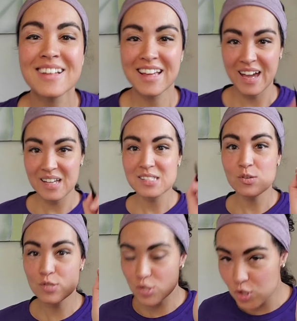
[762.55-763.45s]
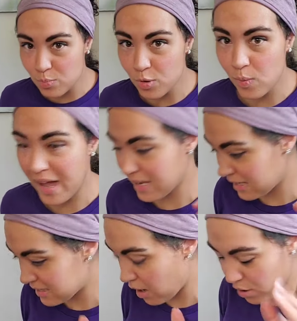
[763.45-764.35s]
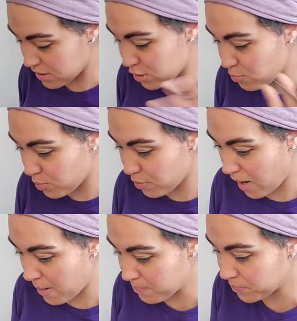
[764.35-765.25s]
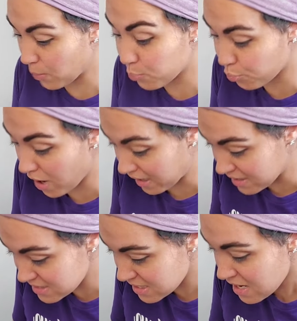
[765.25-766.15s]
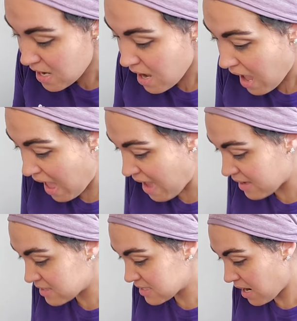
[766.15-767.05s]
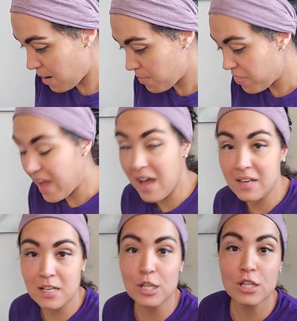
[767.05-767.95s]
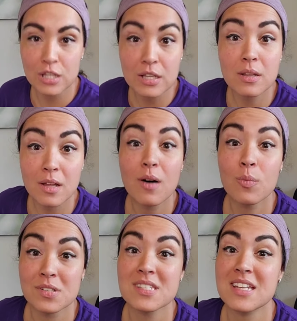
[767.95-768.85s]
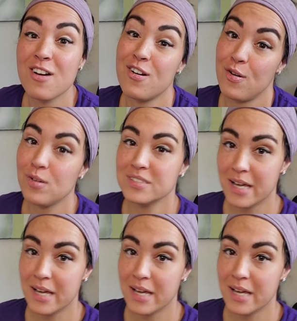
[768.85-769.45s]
Okay, so super wet, or super bright, and that will stay on all day.